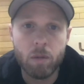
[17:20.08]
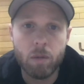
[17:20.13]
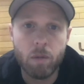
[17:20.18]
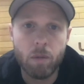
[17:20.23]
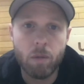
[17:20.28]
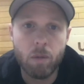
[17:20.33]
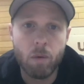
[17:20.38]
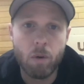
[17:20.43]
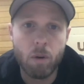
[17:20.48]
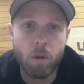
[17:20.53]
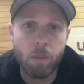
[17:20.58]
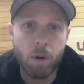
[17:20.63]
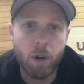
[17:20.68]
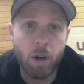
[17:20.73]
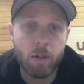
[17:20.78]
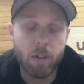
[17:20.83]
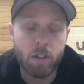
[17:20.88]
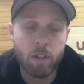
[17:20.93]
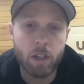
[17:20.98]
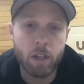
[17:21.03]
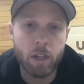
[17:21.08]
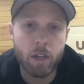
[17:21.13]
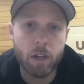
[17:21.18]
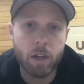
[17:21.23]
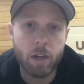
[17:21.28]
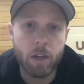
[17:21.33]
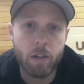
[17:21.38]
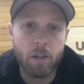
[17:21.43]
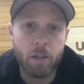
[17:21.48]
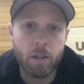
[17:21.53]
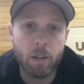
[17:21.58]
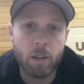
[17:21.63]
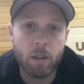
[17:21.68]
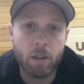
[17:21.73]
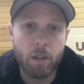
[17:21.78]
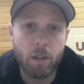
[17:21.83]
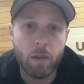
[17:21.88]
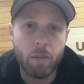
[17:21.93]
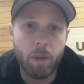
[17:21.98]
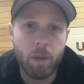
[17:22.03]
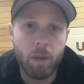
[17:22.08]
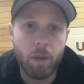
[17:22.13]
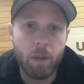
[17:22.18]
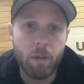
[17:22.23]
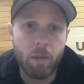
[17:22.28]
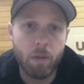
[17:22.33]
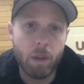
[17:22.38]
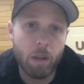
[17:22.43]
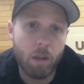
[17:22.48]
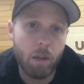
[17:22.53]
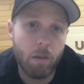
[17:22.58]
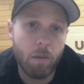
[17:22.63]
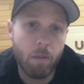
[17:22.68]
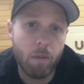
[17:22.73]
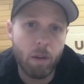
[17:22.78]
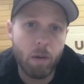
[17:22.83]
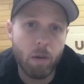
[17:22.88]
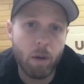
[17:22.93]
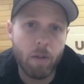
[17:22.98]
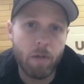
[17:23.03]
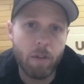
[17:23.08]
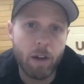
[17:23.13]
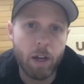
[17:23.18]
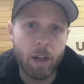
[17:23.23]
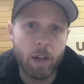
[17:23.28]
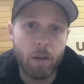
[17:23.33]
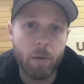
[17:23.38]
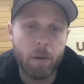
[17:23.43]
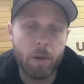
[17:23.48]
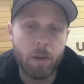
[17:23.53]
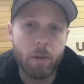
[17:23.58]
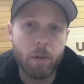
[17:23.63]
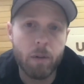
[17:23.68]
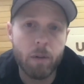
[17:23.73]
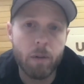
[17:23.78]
more impoverished areas, they'd be quite valuable.